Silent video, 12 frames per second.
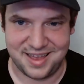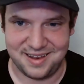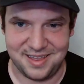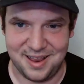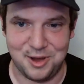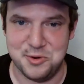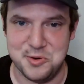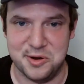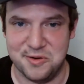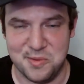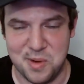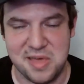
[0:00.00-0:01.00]

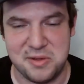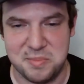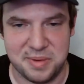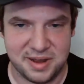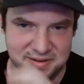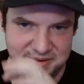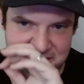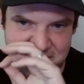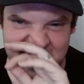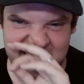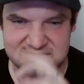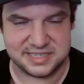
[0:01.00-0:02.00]
100-degree weather, but
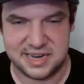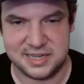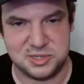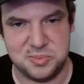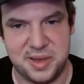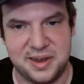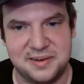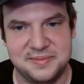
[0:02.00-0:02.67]
80s is not so bad.